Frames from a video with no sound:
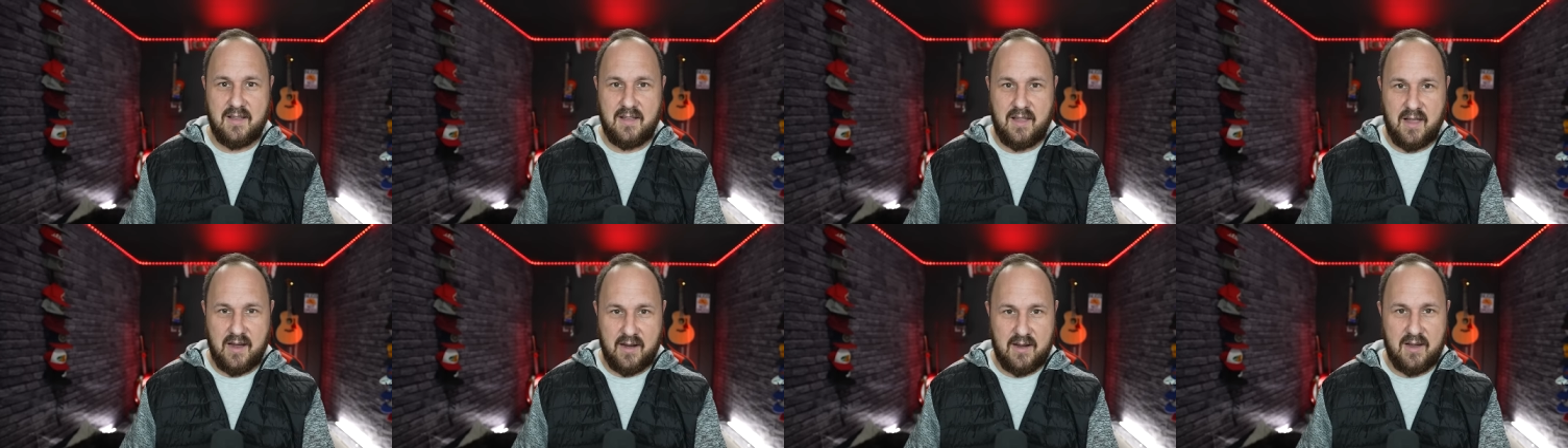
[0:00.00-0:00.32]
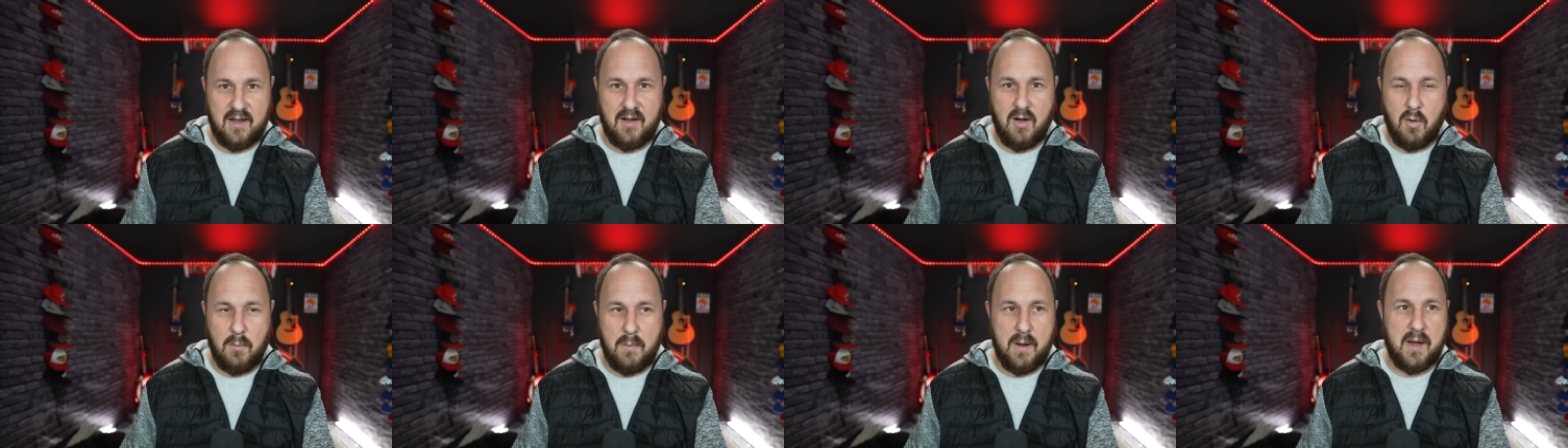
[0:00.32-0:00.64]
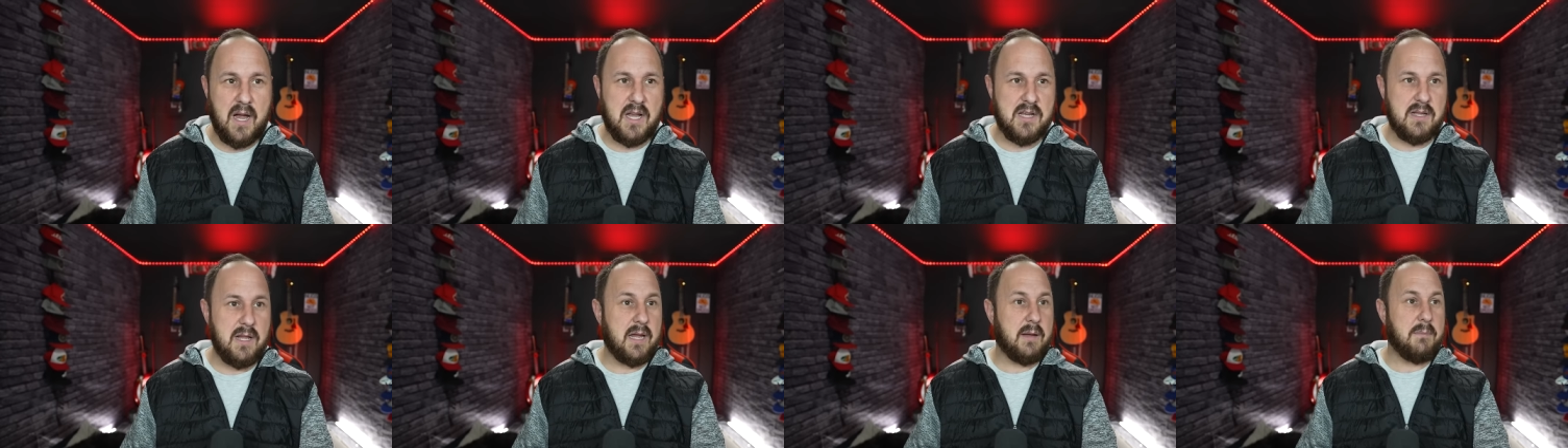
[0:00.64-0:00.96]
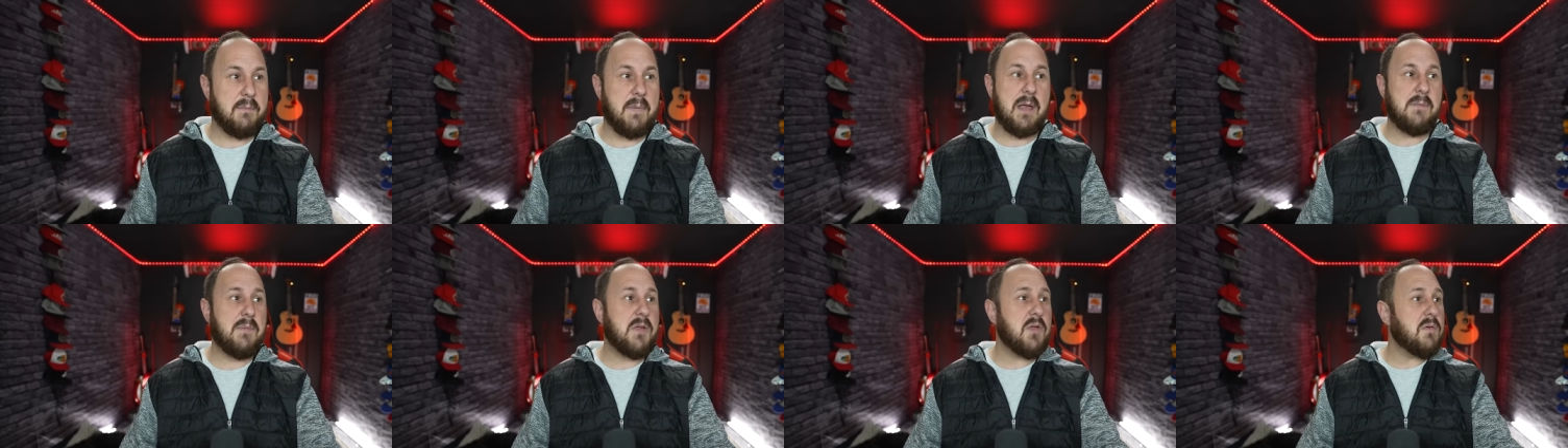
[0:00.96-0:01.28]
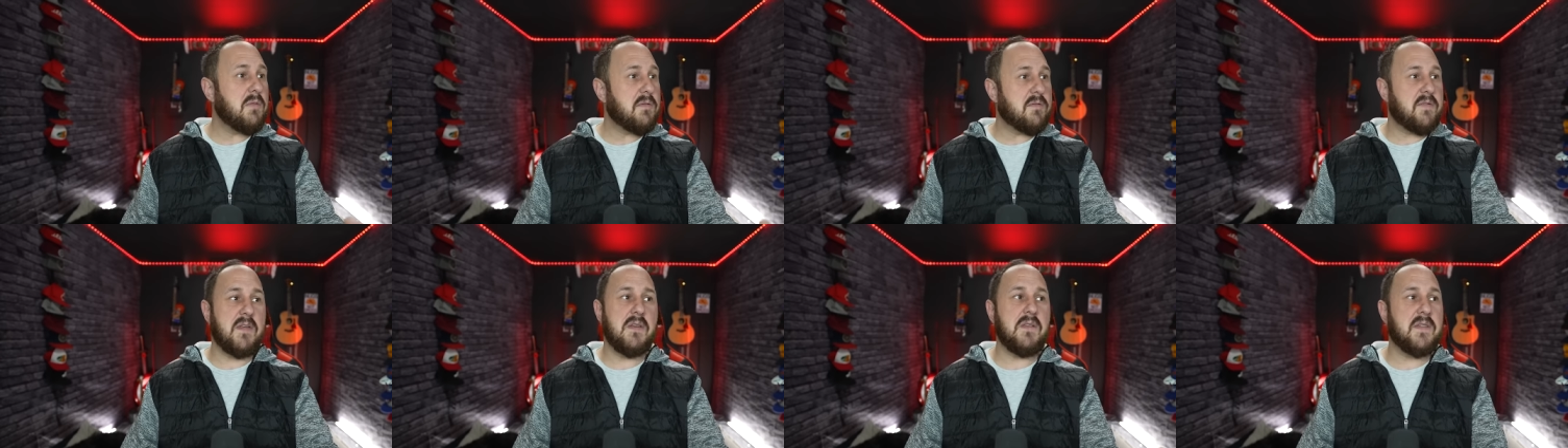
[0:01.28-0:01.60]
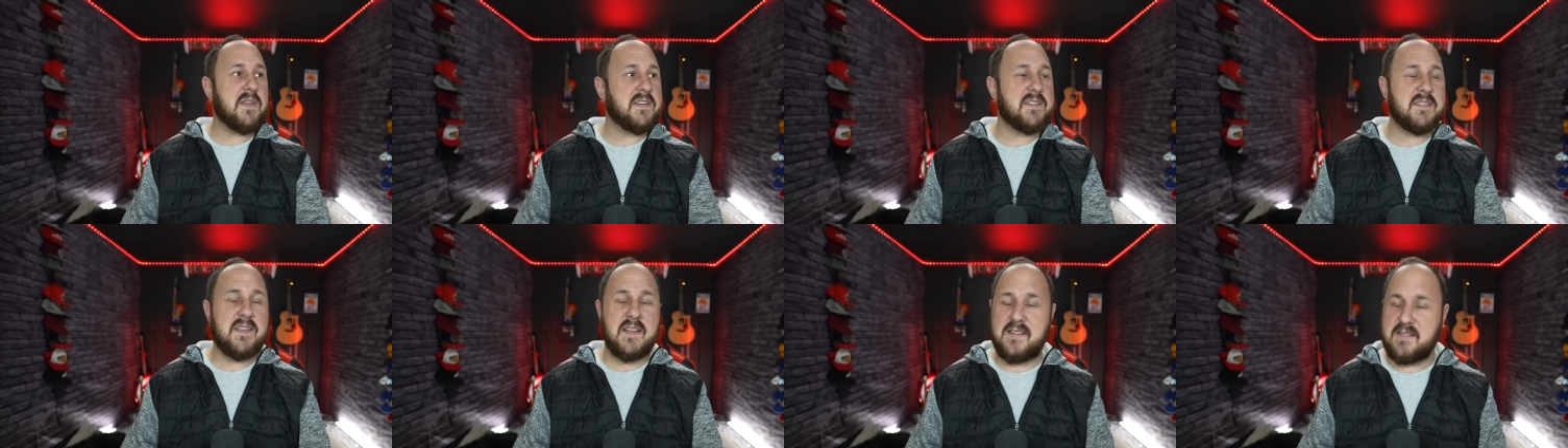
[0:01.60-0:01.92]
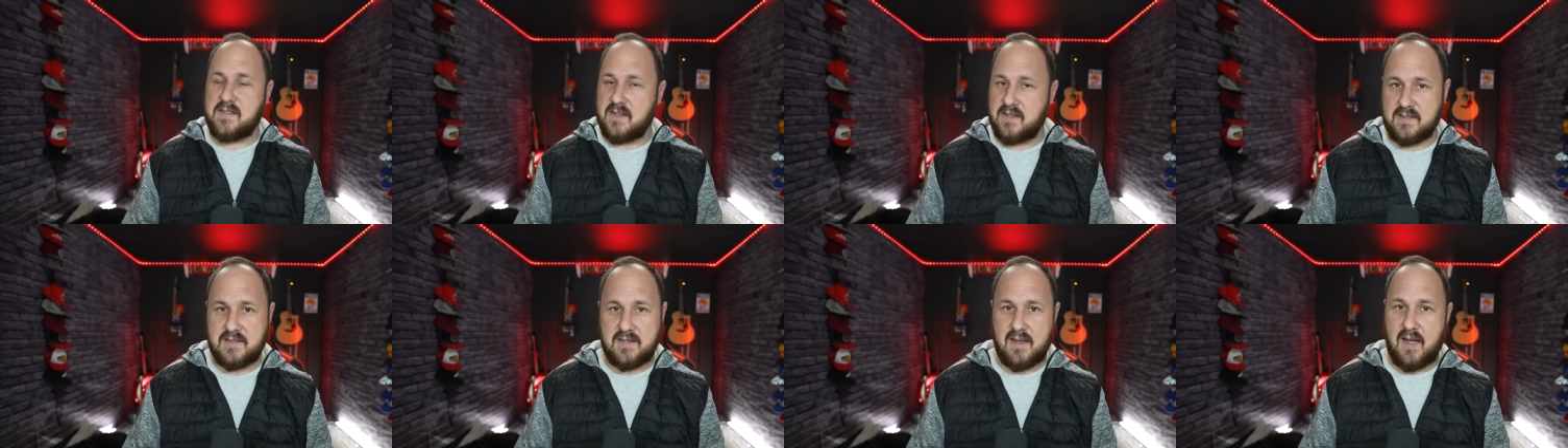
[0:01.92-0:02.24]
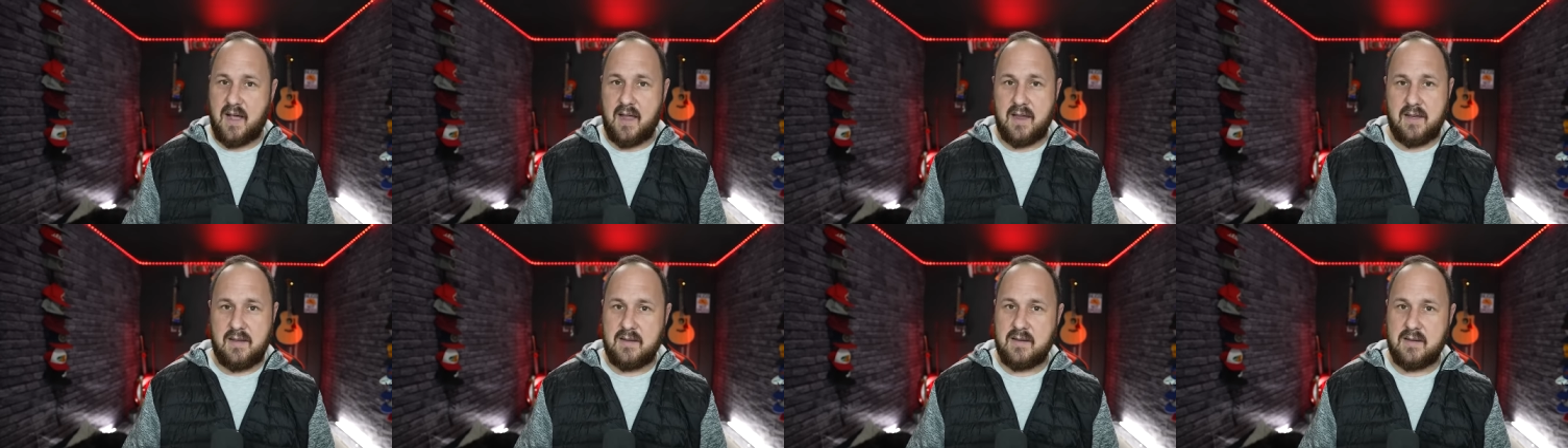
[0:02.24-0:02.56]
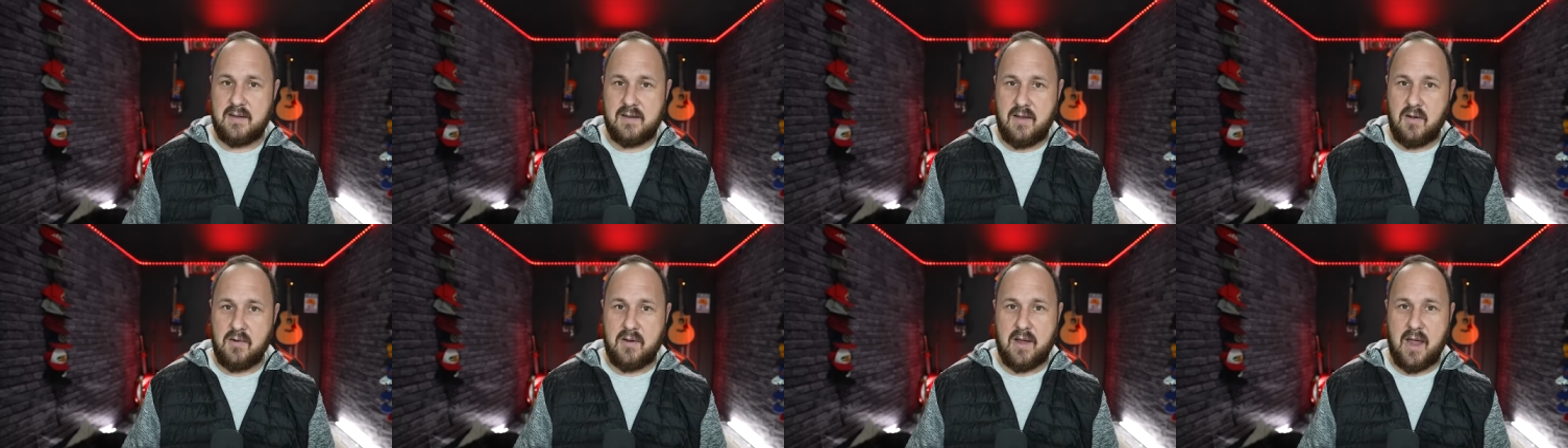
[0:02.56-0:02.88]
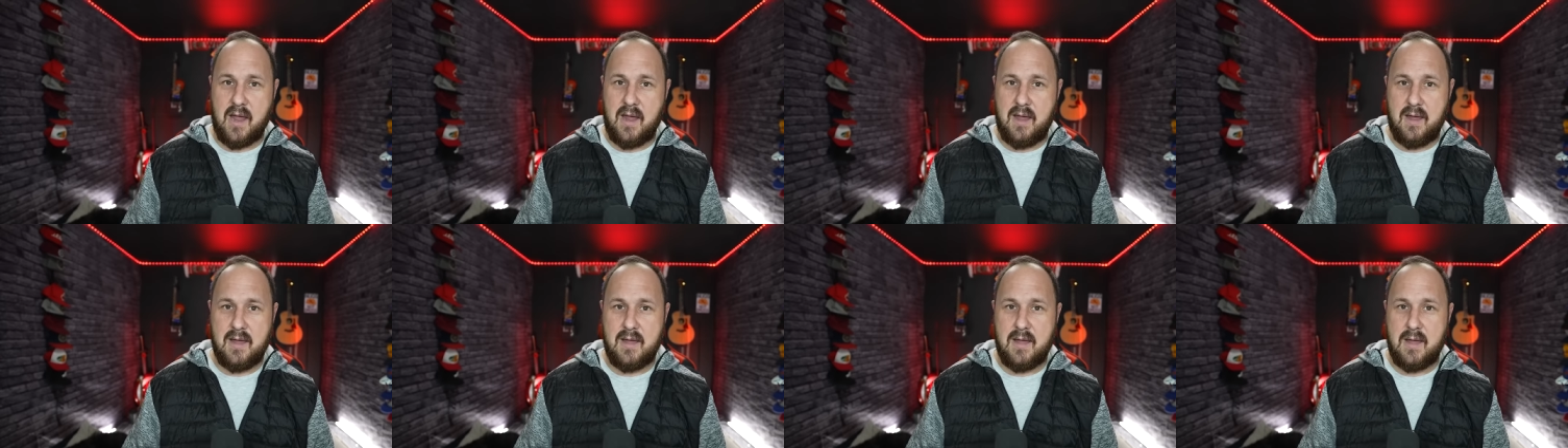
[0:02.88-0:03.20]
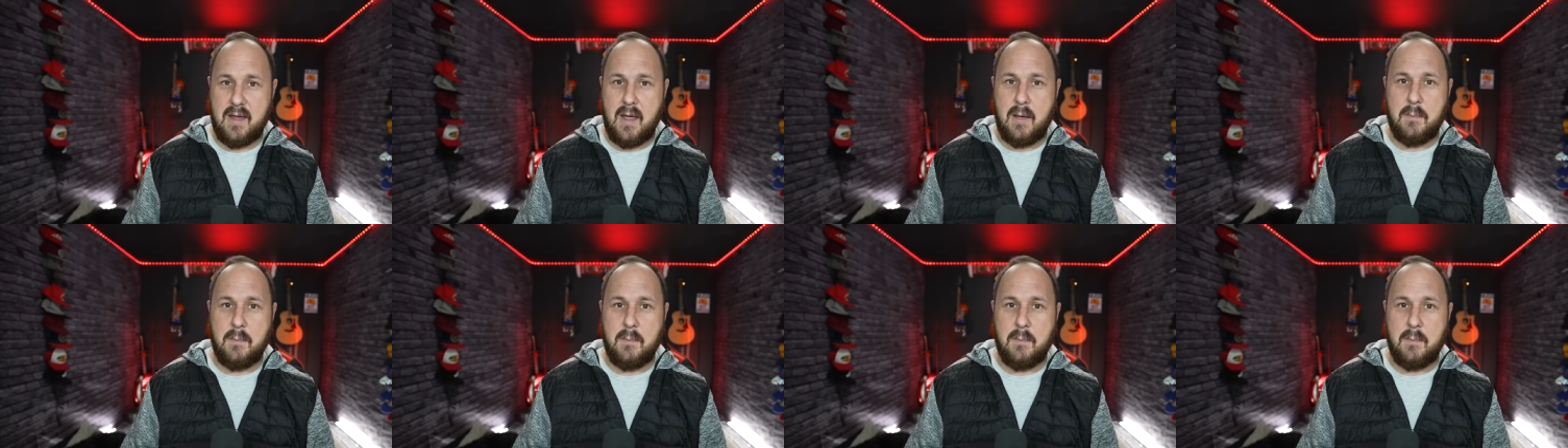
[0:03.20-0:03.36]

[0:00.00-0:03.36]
Like, oh my God, like maybe you feel these things inside, okay?